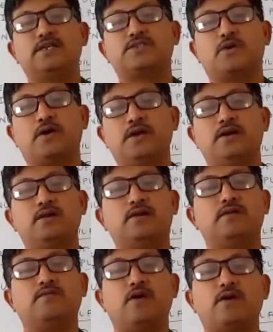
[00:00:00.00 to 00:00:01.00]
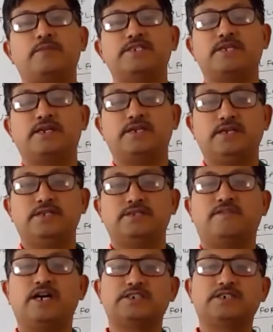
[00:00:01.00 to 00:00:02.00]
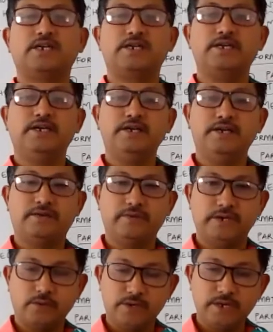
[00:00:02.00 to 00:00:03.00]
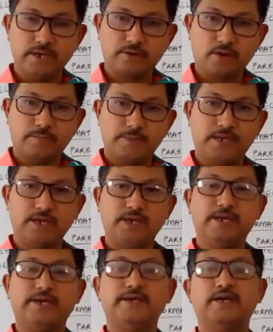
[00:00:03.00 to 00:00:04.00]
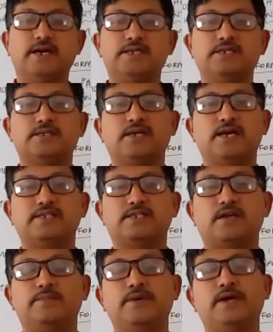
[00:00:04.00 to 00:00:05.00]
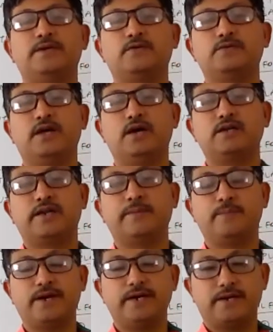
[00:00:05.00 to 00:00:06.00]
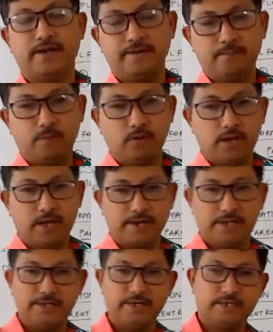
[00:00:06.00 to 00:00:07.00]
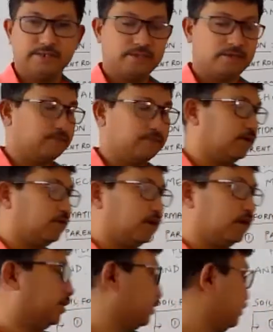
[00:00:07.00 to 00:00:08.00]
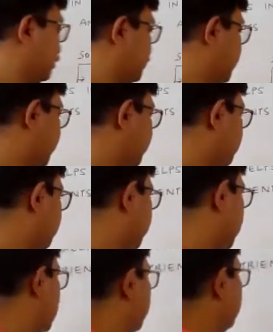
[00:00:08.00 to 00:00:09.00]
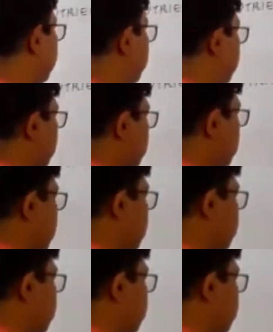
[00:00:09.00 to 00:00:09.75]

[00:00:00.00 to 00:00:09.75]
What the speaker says: soil formation is faster in equatorial tropical area as compared to the temperate and polar areas of the world. Number 4.